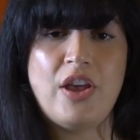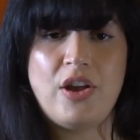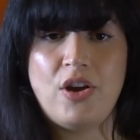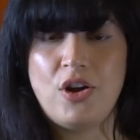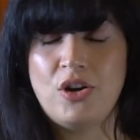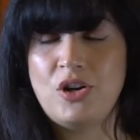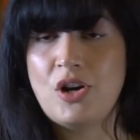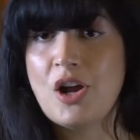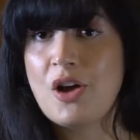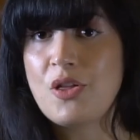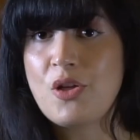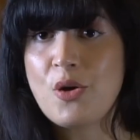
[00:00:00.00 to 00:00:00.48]

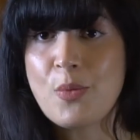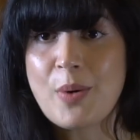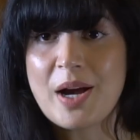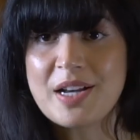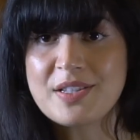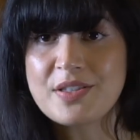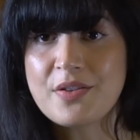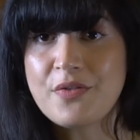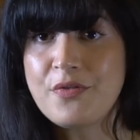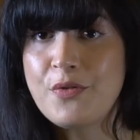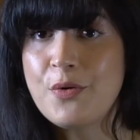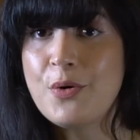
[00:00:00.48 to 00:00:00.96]
couldn't
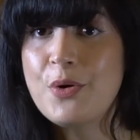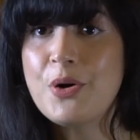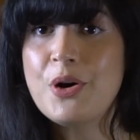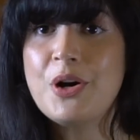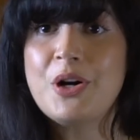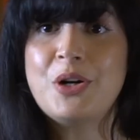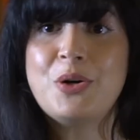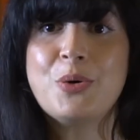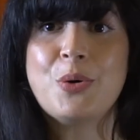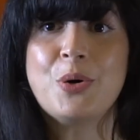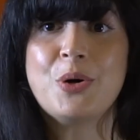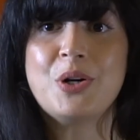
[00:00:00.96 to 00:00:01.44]
otherwise
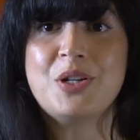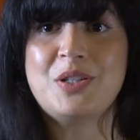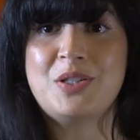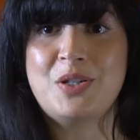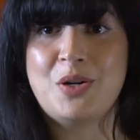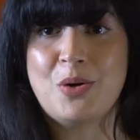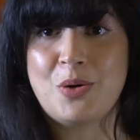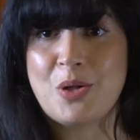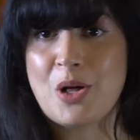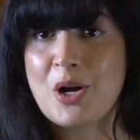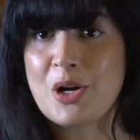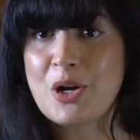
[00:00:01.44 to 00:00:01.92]
afford or is
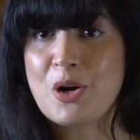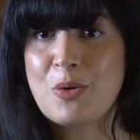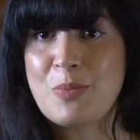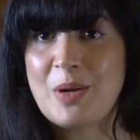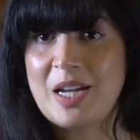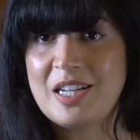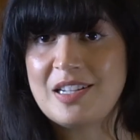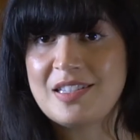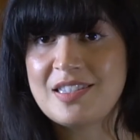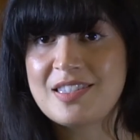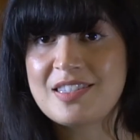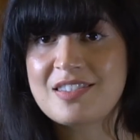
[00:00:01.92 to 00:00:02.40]
no longer
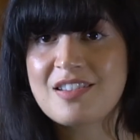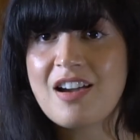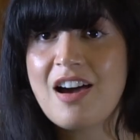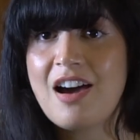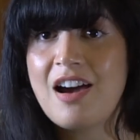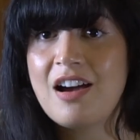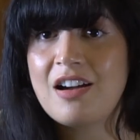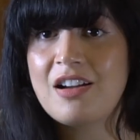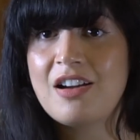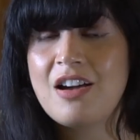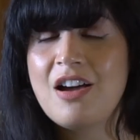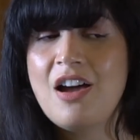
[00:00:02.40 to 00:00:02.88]
made in
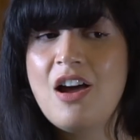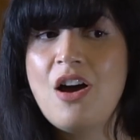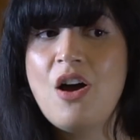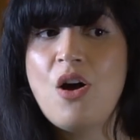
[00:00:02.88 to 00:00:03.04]
stock,